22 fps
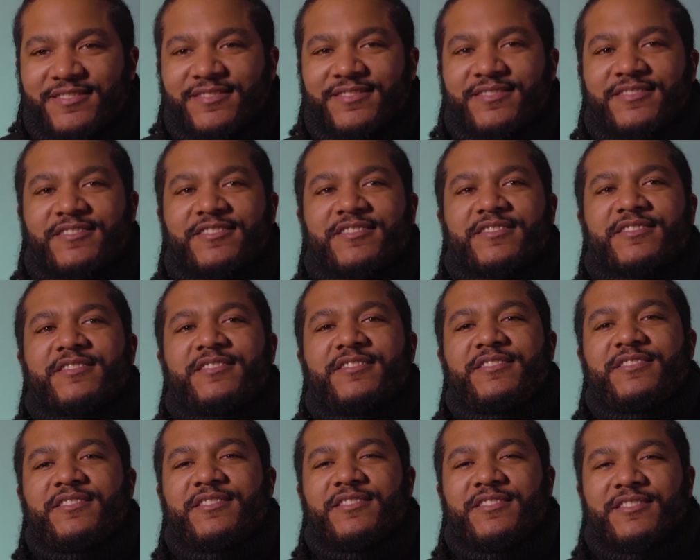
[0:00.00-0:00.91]

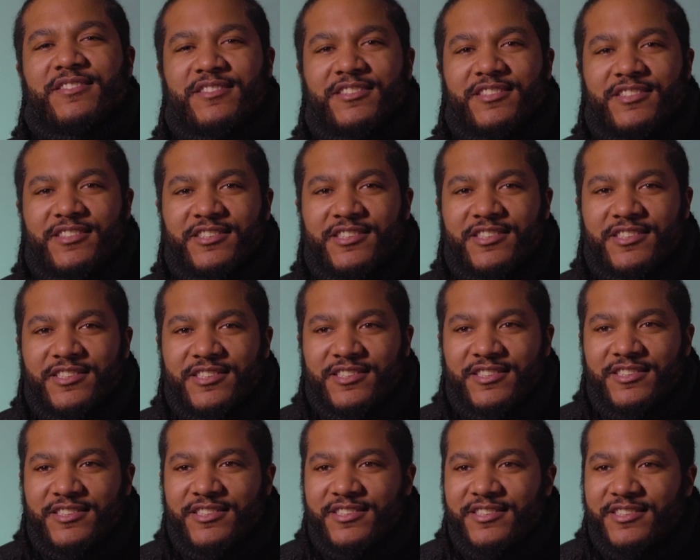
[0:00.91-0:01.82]

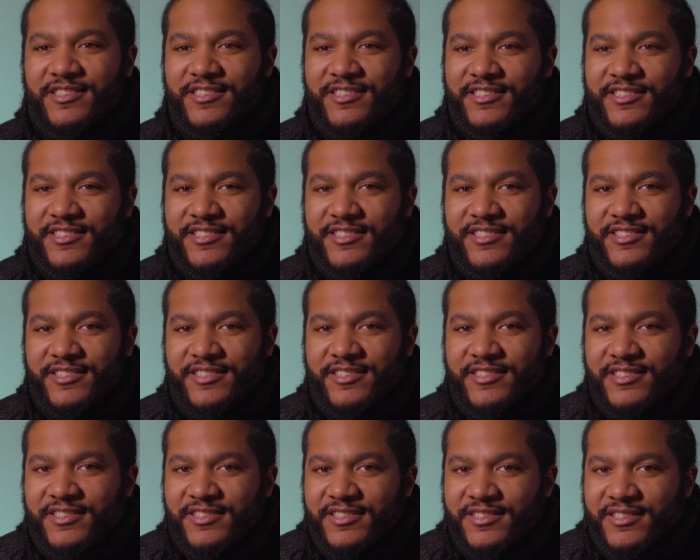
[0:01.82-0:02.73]

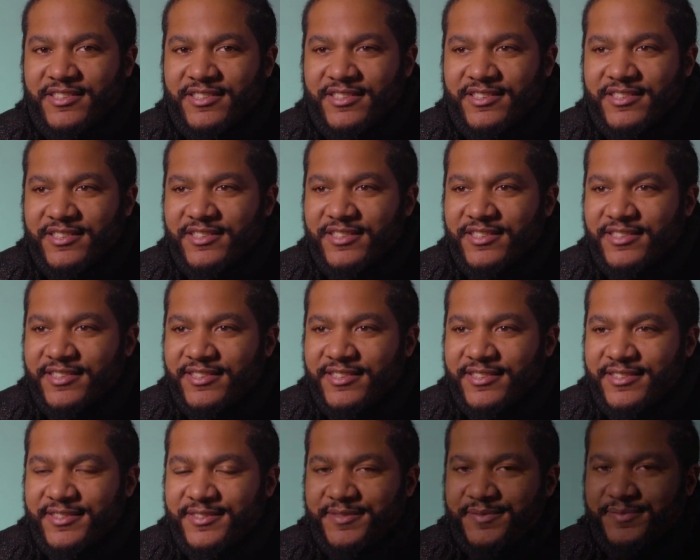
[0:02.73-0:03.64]

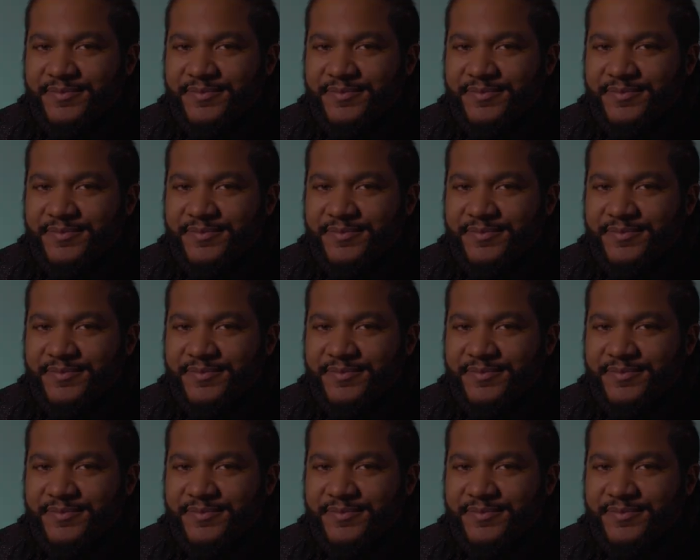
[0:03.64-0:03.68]
[no speech]